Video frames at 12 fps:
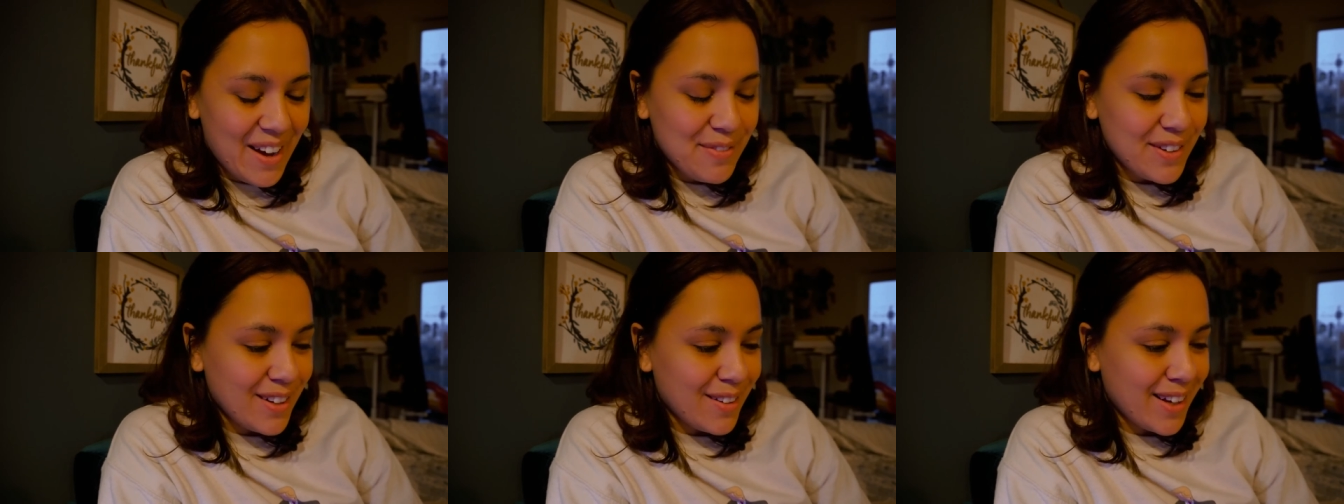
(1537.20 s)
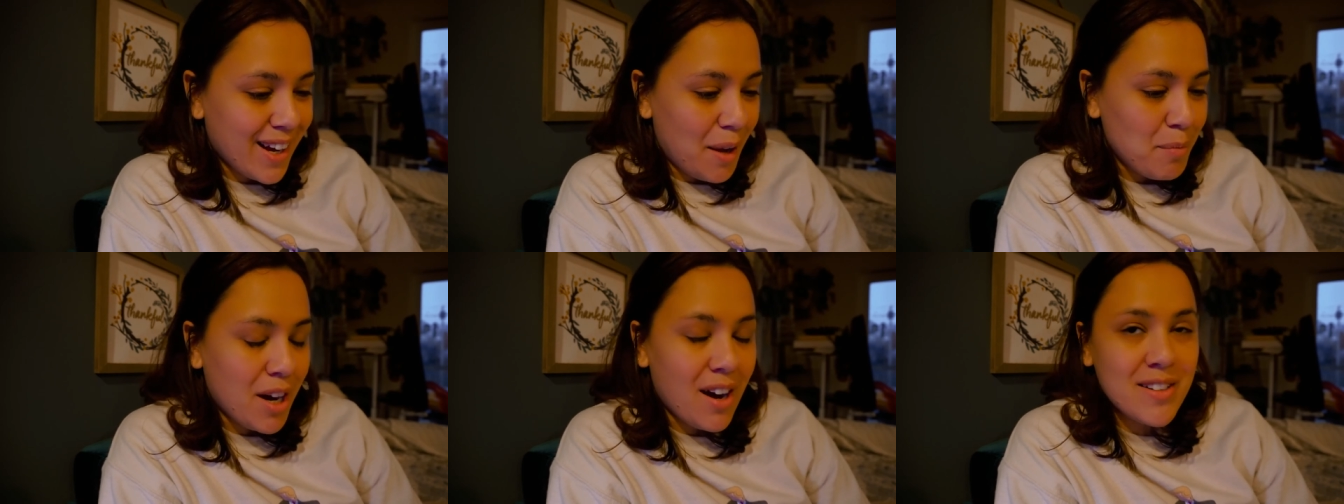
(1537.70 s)
I feel like
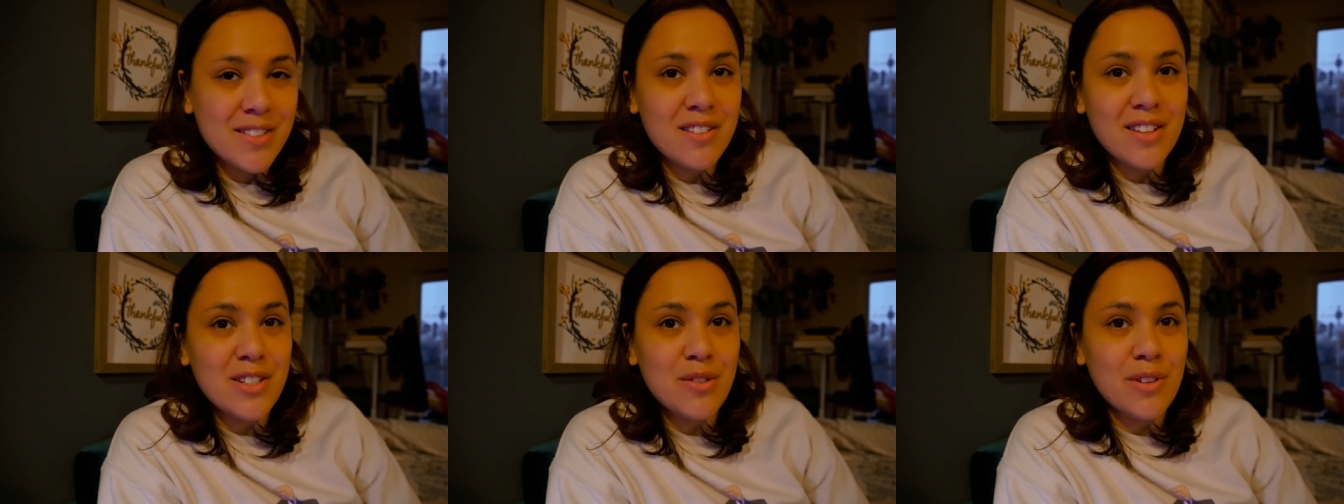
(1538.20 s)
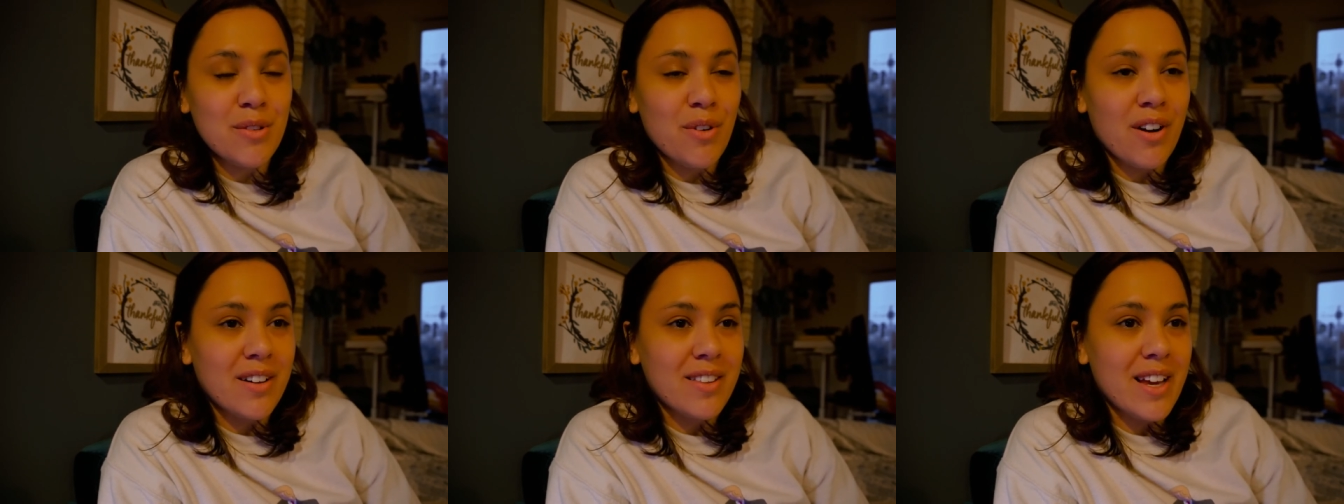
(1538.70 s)
I'm constantly doing the
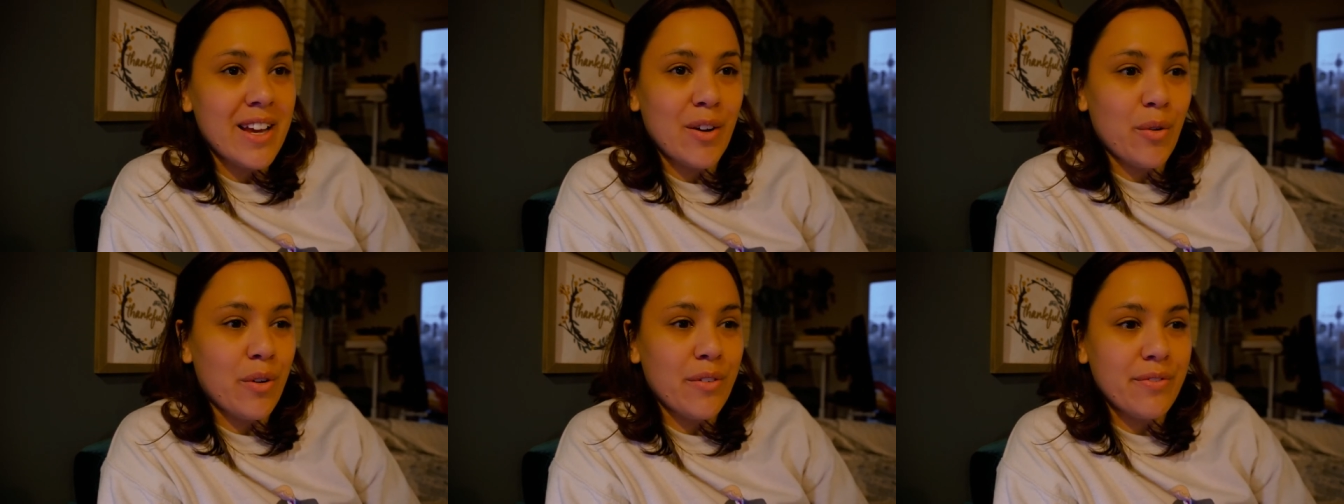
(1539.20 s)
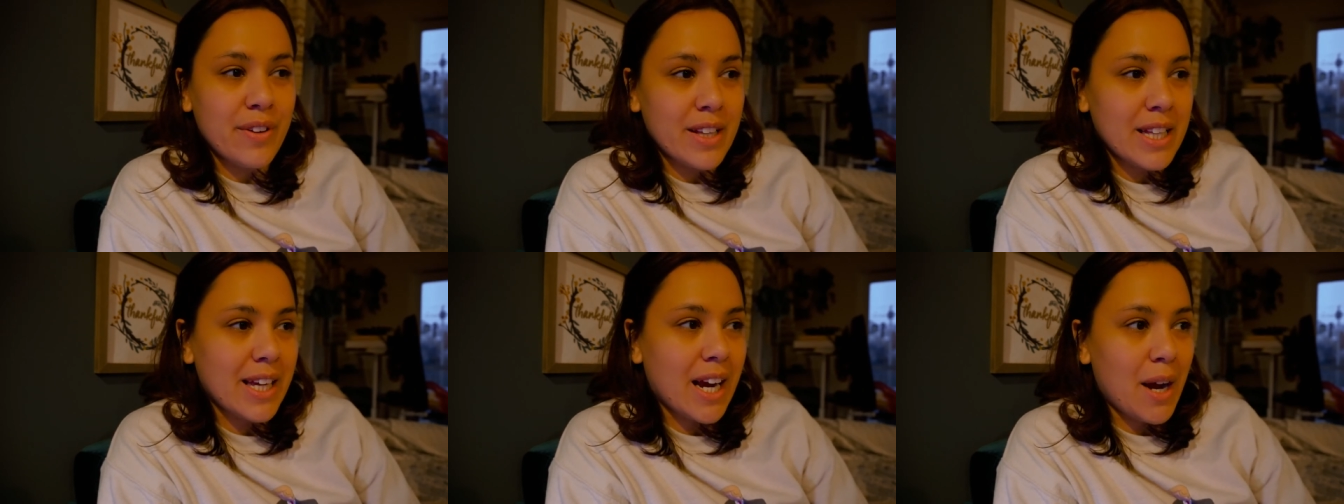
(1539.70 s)
wrong thing or
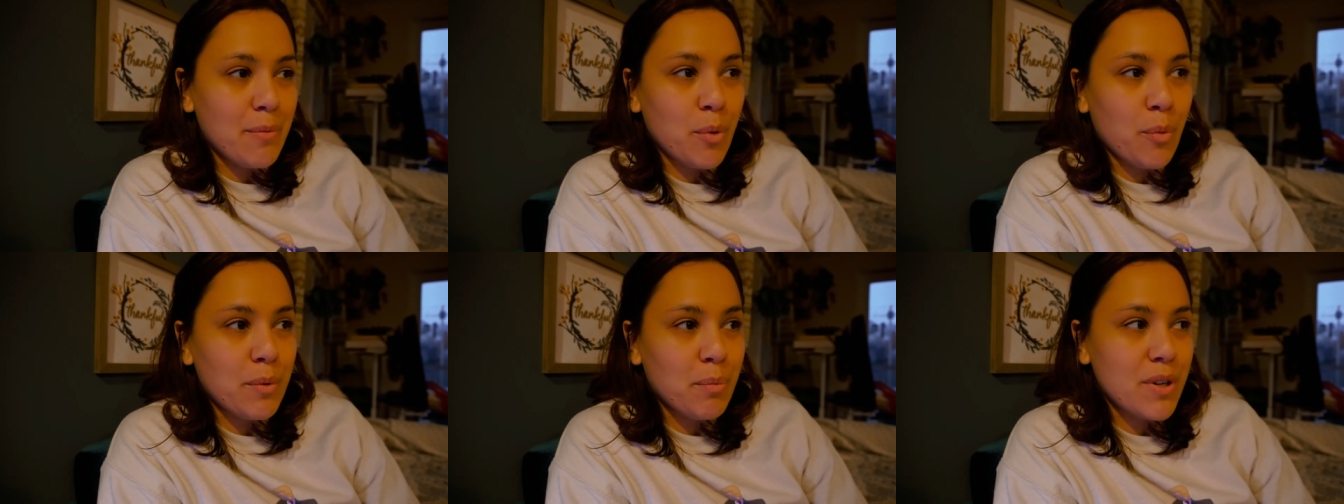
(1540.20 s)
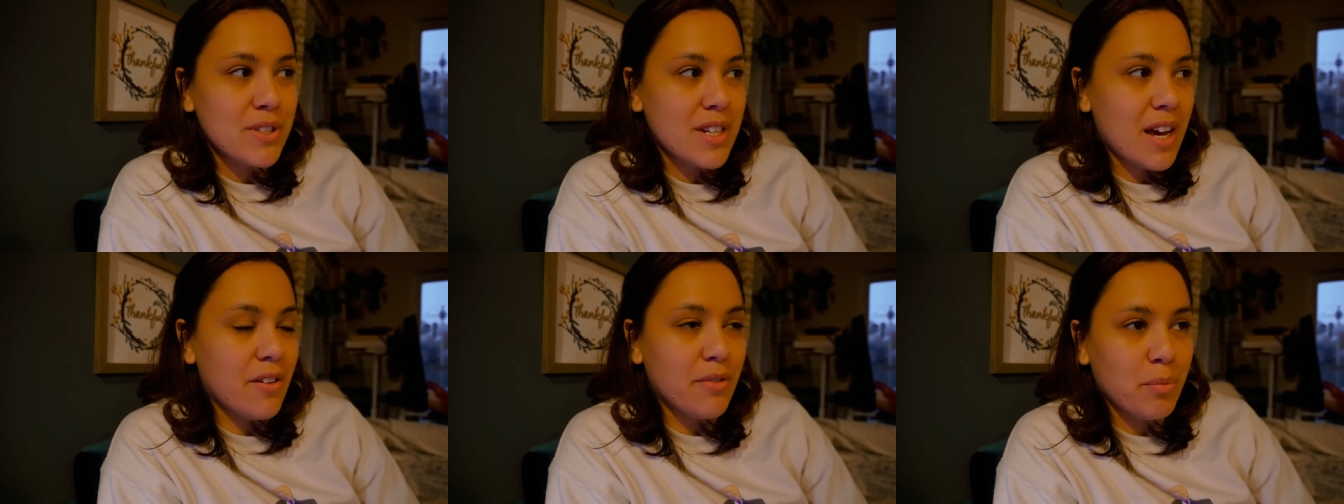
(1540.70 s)
feeling like I'm the one person
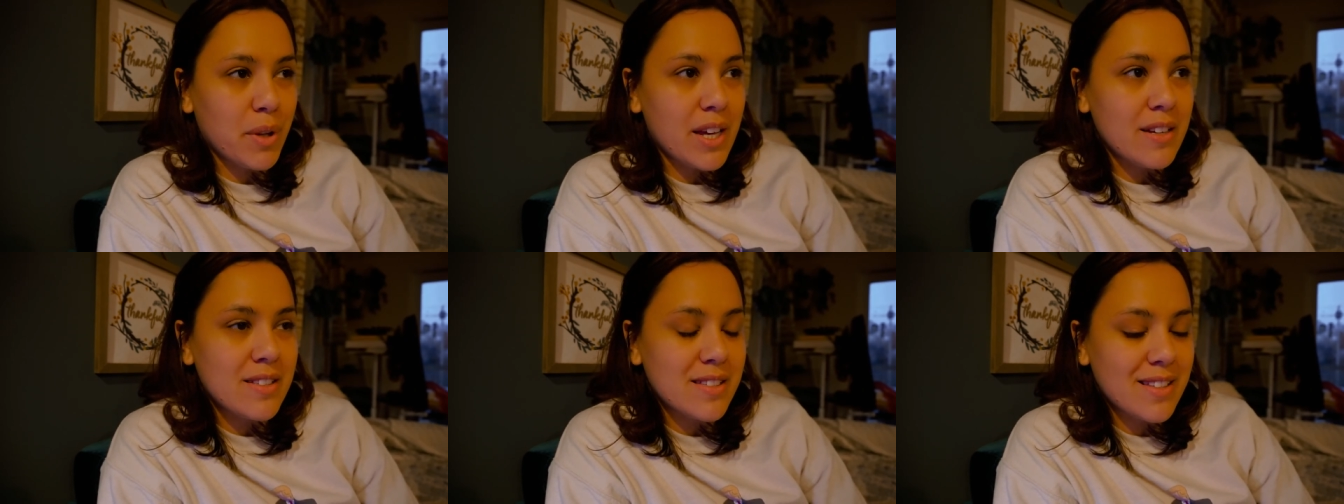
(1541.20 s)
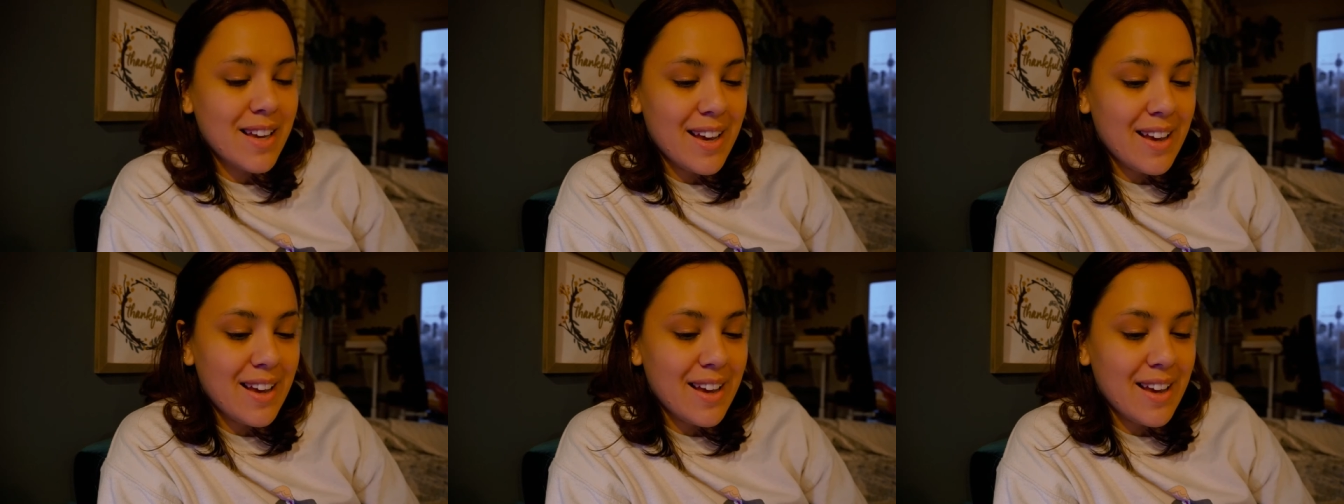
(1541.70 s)
out of place